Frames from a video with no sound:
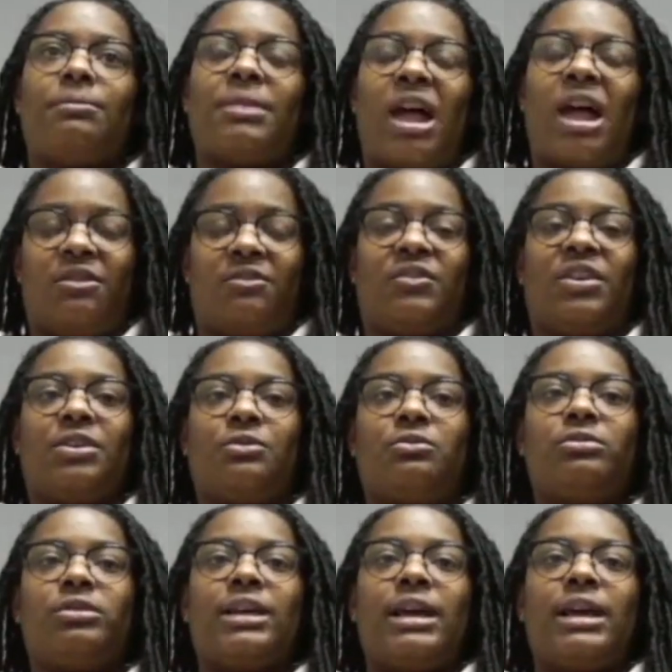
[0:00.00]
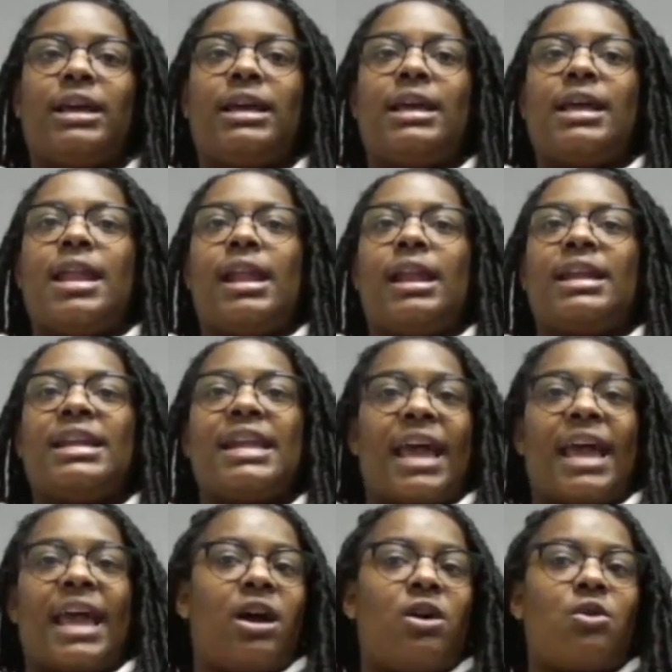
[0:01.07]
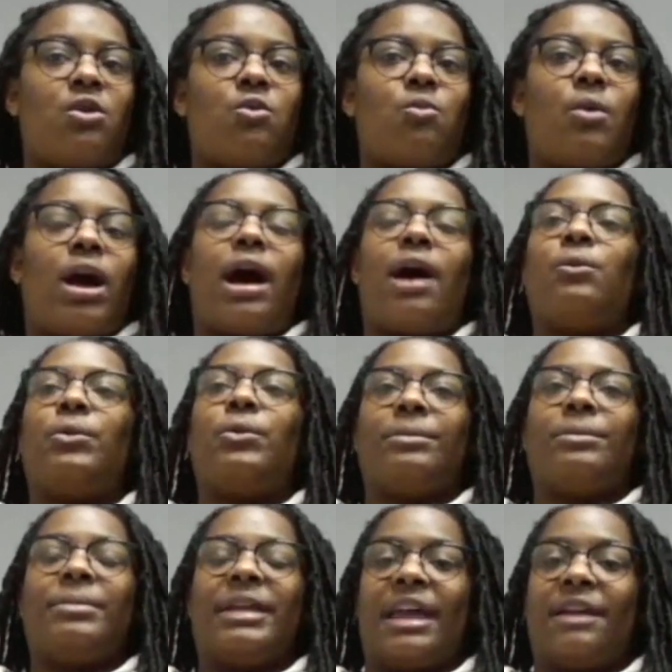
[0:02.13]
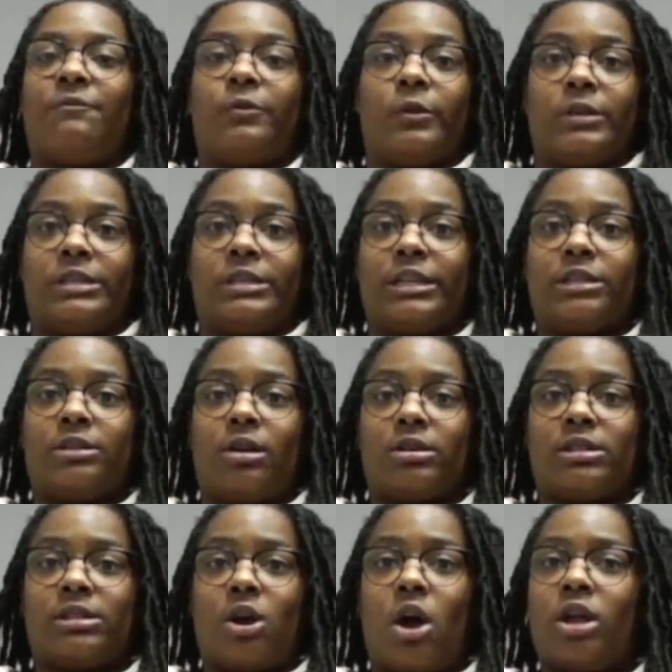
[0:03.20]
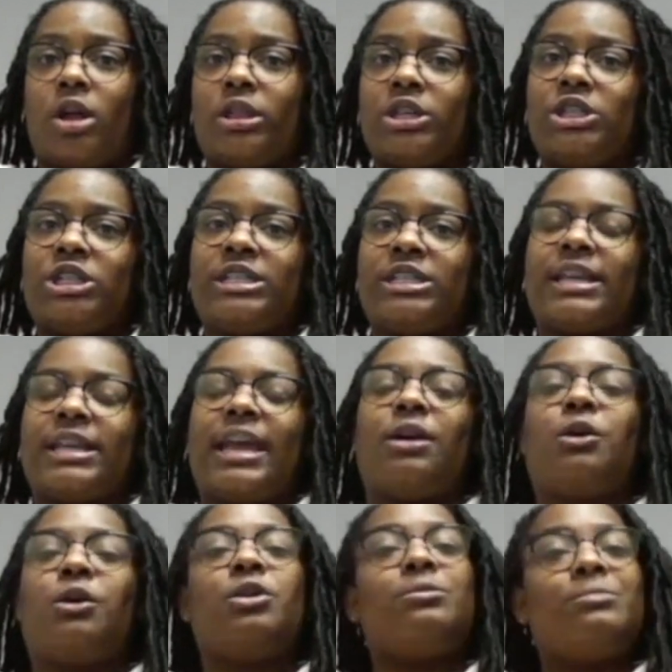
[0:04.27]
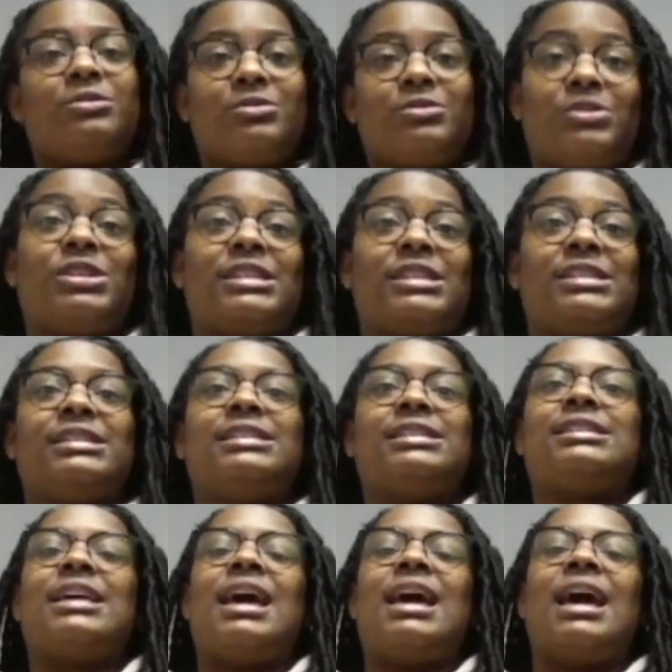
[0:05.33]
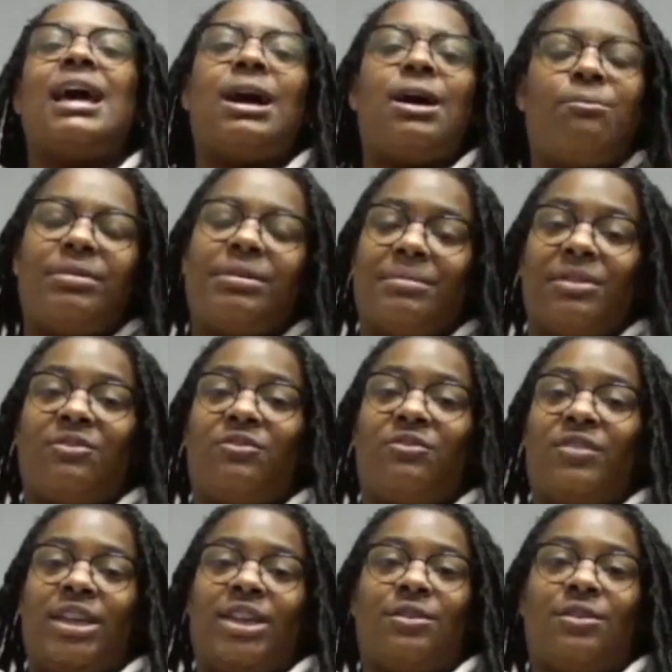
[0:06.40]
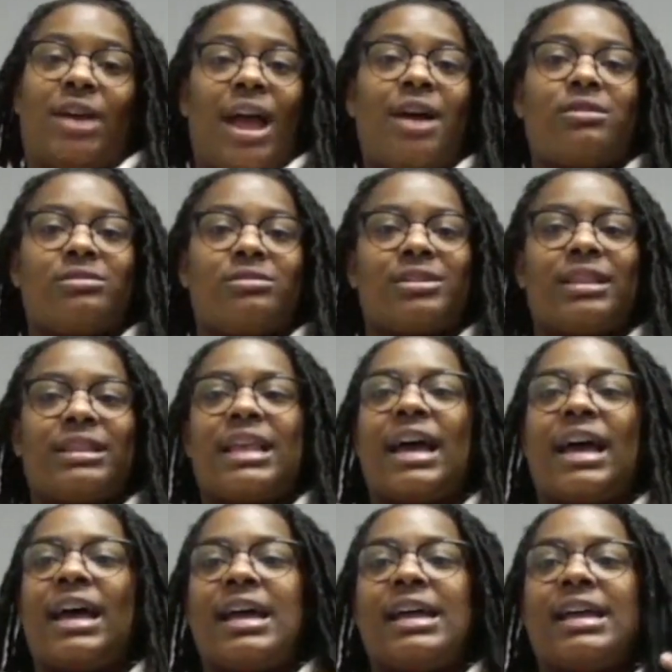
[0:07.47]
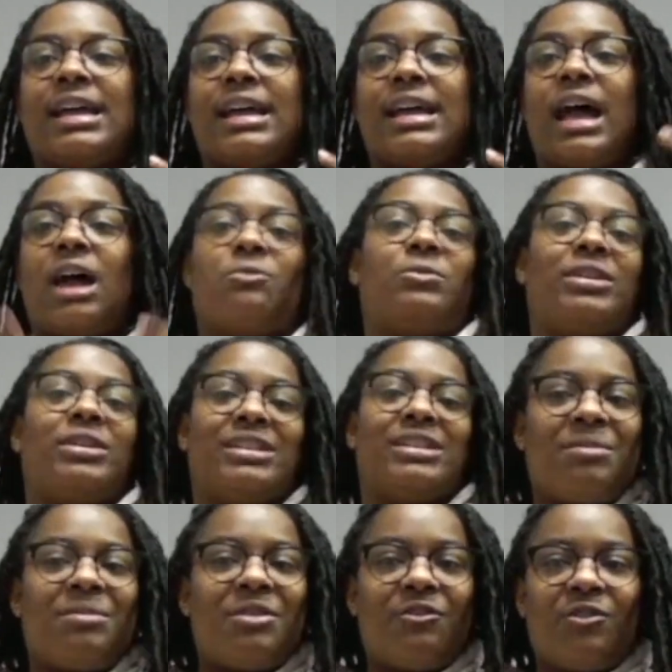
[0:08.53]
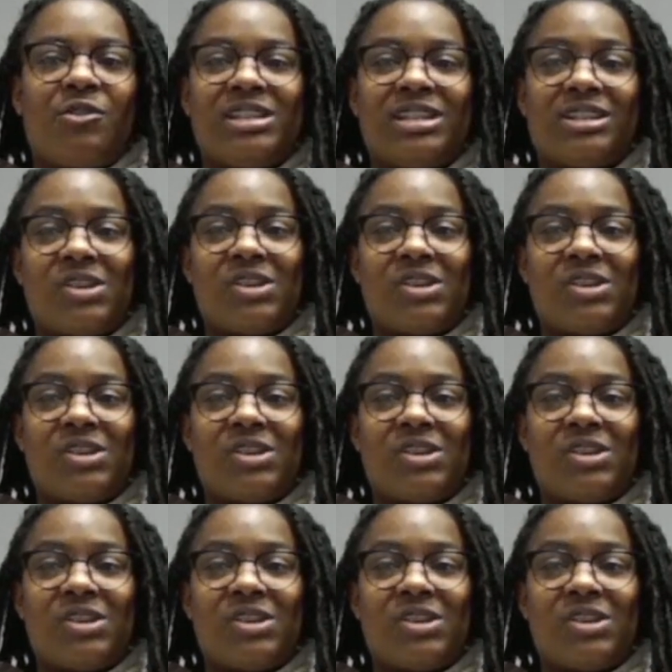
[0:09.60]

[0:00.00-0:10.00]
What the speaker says: that field. Now I want to be a forensic toxicologist, and criminal justice helped me figure out that I wanted to be a forensic